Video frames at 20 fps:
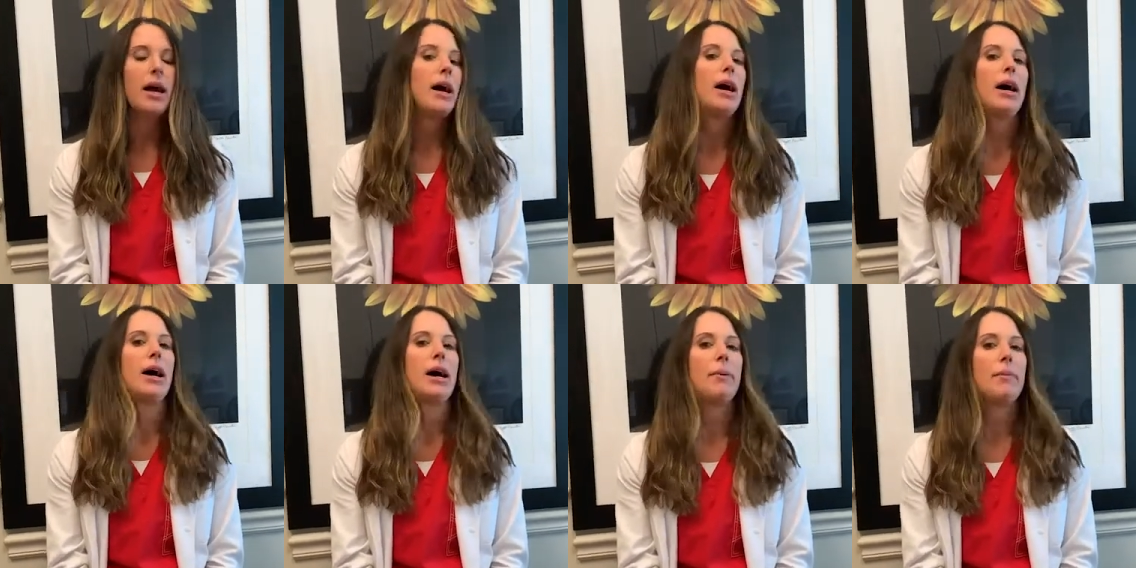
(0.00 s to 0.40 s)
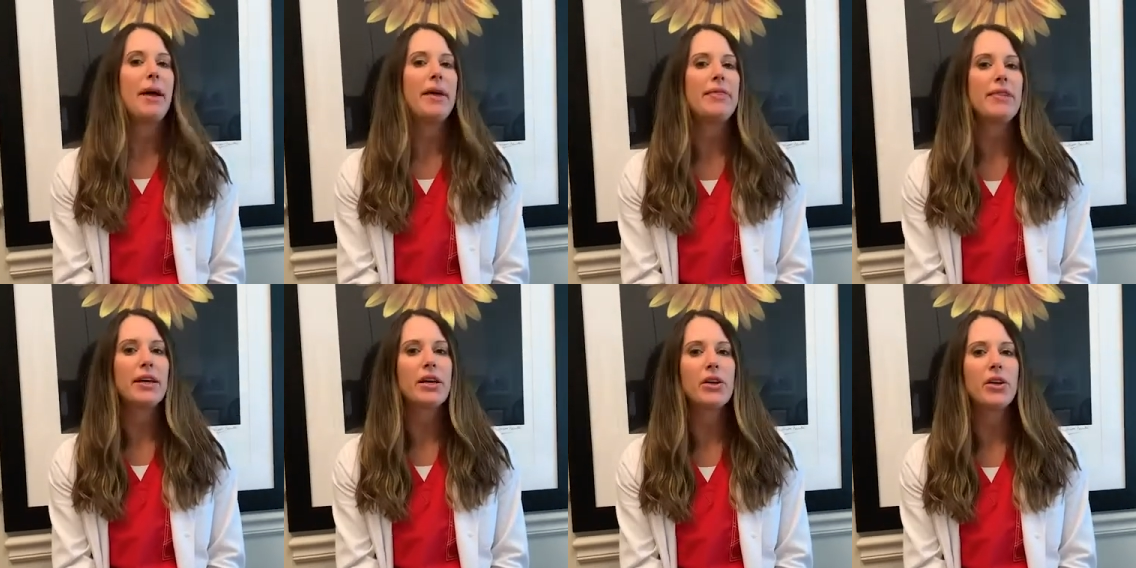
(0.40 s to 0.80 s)

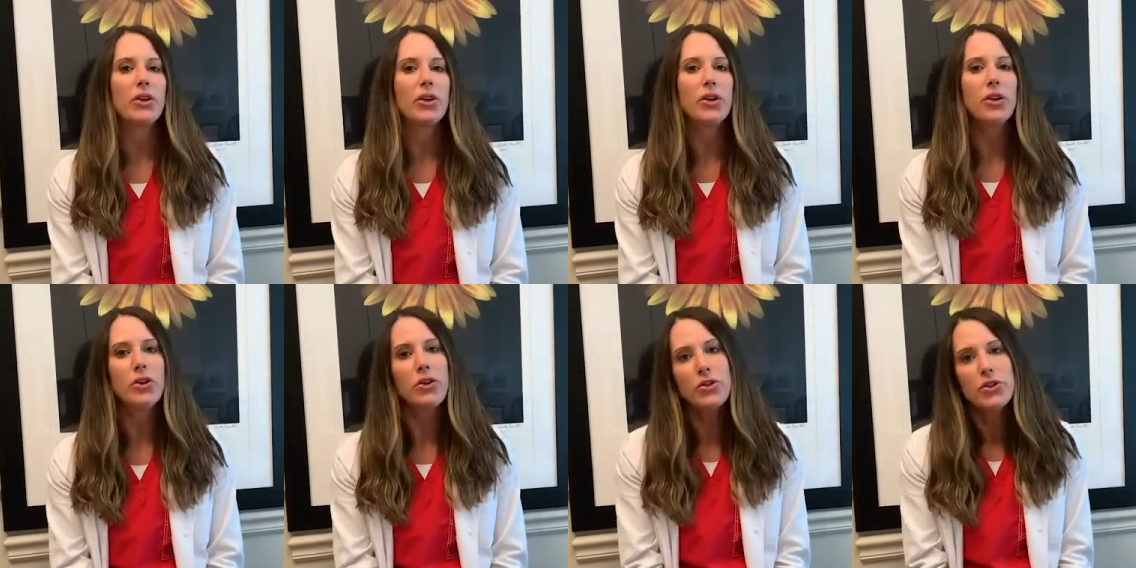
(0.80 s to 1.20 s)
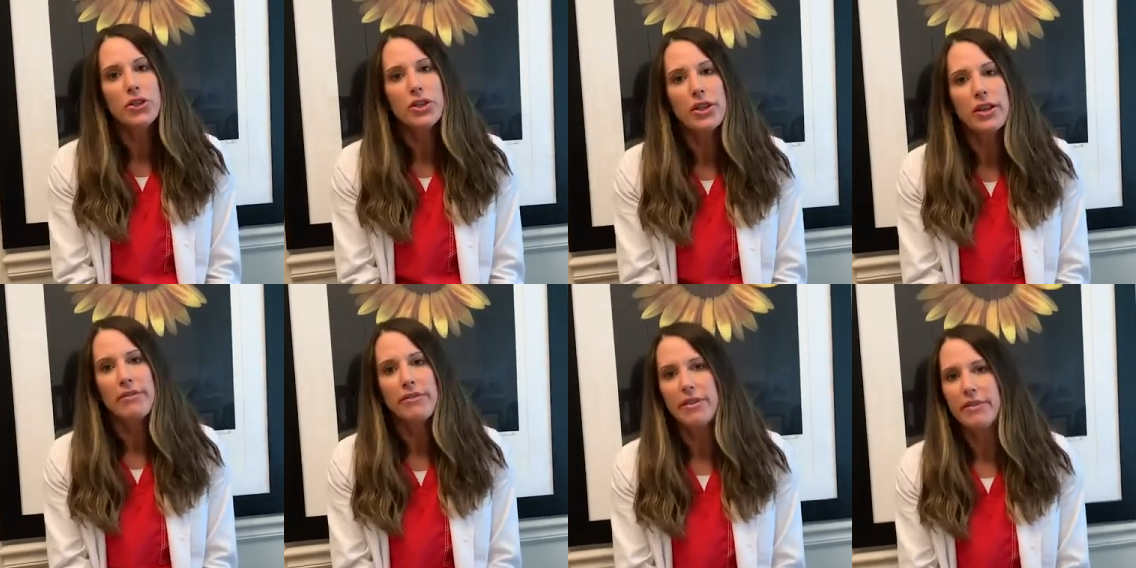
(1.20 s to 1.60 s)
At the
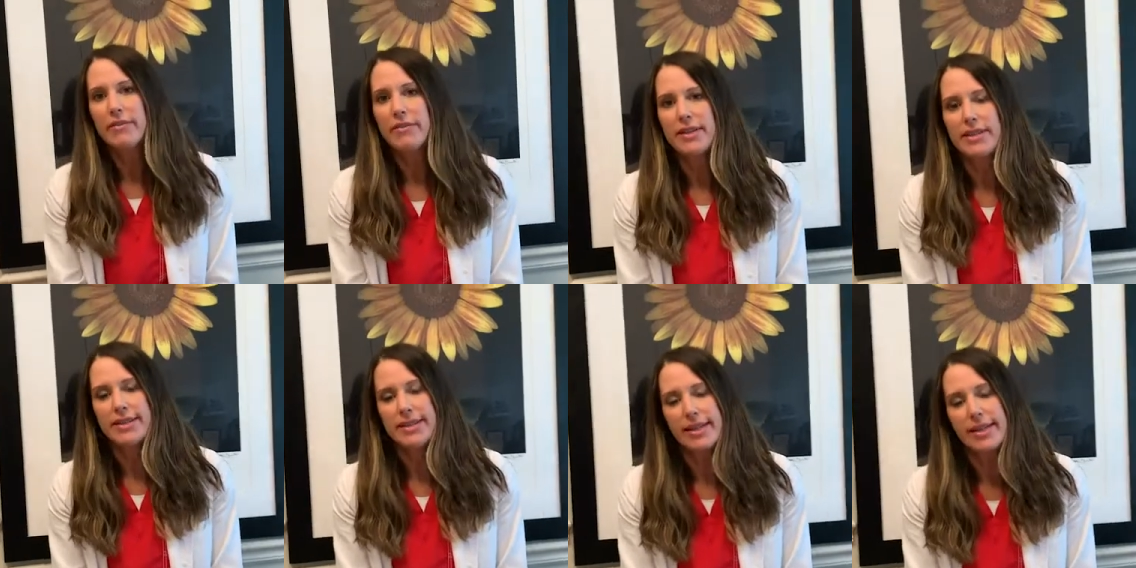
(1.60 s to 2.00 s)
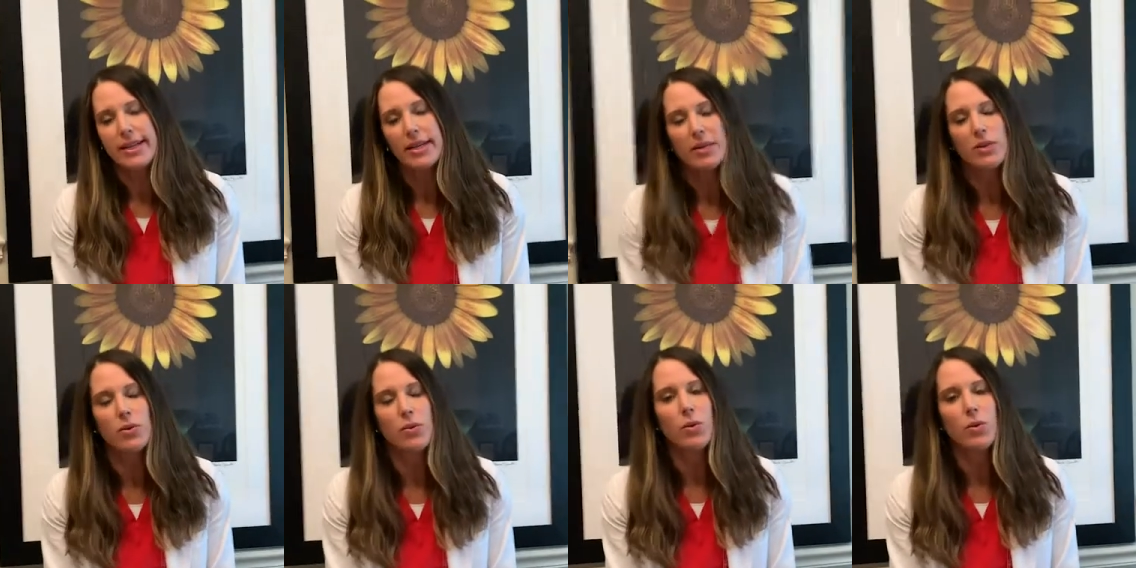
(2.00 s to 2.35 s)
conclusion of the visit,